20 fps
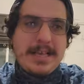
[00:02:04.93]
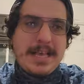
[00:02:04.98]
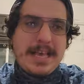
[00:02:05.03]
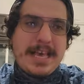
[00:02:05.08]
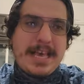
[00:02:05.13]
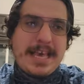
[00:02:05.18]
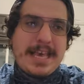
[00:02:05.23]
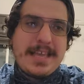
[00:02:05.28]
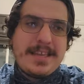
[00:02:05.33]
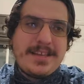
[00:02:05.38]

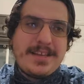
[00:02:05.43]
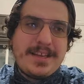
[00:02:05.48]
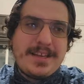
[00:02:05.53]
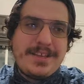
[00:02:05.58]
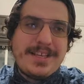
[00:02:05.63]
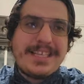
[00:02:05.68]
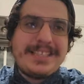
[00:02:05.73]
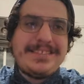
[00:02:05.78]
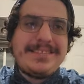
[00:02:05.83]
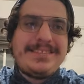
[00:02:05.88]
And
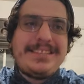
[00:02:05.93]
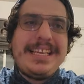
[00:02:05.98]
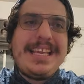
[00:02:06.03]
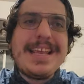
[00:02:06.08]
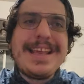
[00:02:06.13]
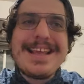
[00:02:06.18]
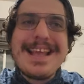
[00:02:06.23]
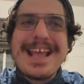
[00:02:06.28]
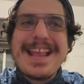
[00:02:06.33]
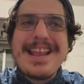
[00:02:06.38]
you can
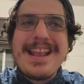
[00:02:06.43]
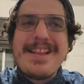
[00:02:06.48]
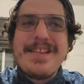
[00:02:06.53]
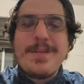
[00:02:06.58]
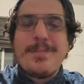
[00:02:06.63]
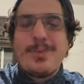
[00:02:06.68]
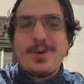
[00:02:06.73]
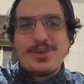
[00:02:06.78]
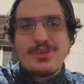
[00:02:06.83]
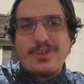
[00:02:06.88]
see, and
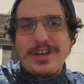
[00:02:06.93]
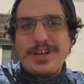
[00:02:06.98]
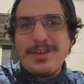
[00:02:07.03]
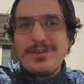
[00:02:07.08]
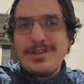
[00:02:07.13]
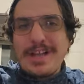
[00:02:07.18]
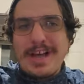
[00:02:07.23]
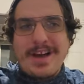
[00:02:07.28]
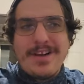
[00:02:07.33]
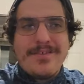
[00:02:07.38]
the
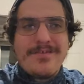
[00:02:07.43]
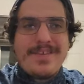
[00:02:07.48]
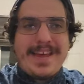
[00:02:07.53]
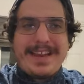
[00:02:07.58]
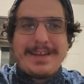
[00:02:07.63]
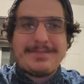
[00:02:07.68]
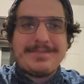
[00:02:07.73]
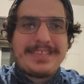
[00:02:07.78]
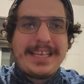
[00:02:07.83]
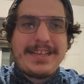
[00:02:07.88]
portrayal of
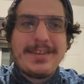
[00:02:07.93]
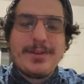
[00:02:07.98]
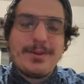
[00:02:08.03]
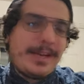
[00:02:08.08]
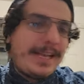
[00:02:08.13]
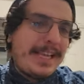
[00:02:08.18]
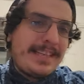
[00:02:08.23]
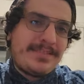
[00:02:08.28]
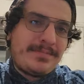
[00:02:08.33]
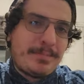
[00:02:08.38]
Adam Sandler
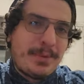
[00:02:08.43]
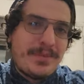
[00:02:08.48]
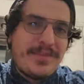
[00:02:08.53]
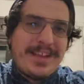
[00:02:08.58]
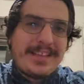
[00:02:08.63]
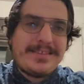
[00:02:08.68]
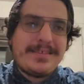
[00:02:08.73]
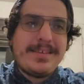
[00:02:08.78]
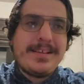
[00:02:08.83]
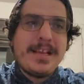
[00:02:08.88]
is
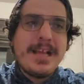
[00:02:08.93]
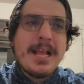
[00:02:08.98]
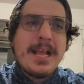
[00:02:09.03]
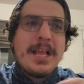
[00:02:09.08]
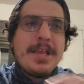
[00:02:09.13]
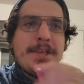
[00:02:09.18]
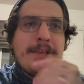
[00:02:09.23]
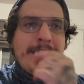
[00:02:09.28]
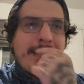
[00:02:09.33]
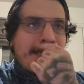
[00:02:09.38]
perfect.
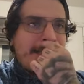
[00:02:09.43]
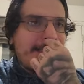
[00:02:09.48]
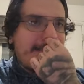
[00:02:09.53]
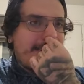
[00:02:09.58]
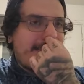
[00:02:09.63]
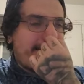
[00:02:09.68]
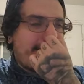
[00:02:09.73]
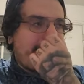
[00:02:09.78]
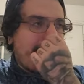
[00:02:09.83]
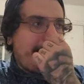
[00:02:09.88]
You can
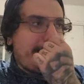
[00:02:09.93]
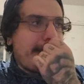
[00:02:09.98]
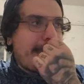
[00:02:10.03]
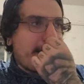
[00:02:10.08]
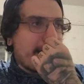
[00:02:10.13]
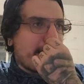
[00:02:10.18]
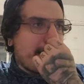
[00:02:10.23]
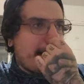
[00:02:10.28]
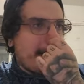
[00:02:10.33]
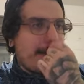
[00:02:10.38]
see
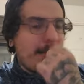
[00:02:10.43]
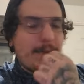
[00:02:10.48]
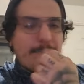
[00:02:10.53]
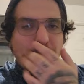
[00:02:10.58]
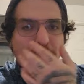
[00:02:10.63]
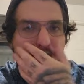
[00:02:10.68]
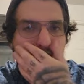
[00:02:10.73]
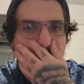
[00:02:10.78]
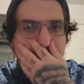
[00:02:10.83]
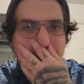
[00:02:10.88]
that the
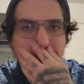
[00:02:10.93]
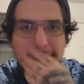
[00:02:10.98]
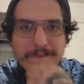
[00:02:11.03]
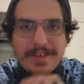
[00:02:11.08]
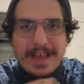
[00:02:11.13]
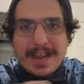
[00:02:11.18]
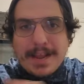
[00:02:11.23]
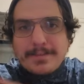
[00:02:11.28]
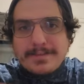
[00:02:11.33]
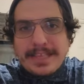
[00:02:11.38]
portrayal
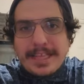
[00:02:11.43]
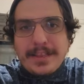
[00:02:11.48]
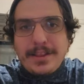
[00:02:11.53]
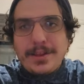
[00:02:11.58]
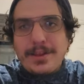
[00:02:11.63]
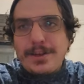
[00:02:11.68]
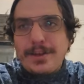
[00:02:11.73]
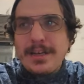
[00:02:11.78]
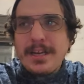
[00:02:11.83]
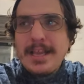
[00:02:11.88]
of Adam
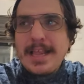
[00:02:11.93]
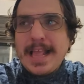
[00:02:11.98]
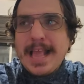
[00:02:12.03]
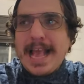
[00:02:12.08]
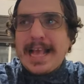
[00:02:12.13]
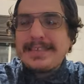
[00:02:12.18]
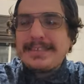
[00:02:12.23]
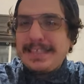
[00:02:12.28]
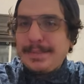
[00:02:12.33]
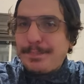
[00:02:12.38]
Sandler
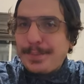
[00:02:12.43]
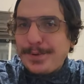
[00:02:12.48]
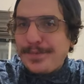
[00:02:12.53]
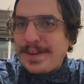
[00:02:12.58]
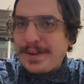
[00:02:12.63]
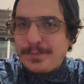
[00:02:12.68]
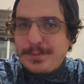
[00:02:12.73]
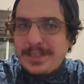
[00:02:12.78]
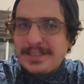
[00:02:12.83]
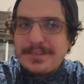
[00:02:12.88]
has the
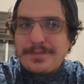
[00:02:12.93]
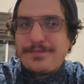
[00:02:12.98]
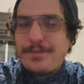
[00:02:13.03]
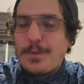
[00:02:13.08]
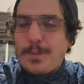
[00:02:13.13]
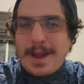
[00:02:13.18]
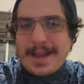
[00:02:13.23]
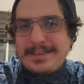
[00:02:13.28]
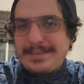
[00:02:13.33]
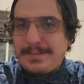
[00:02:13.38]
perfect reason
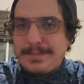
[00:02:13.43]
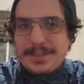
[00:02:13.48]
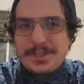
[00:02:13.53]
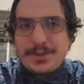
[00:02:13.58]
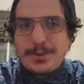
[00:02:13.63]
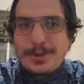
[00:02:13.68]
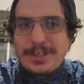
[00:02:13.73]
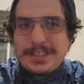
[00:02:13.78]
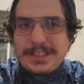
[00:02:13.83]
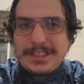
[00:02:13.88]
for why he's
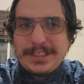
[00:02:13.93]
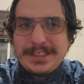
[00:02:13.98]
immature.